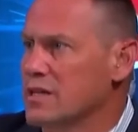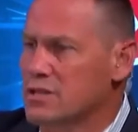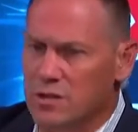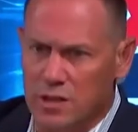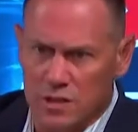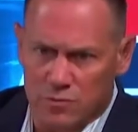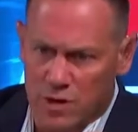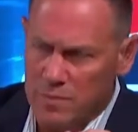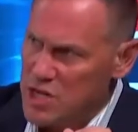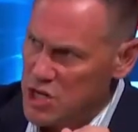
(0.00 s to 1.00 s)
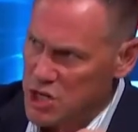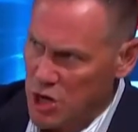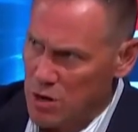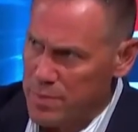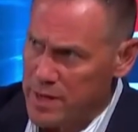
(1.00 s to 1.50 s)
And so you just want to be
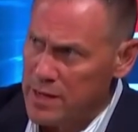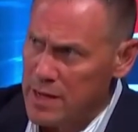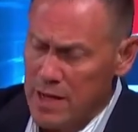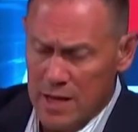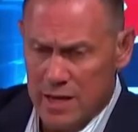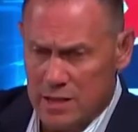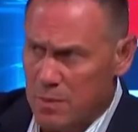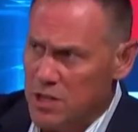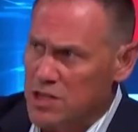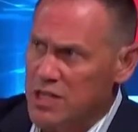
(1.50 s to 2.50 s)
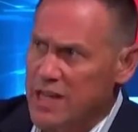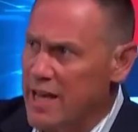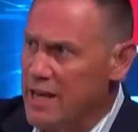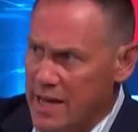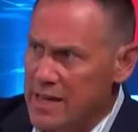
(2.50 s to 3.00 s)
sharpened as much as you
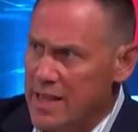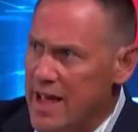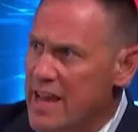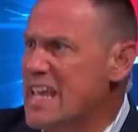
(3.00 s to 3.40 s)
can in that.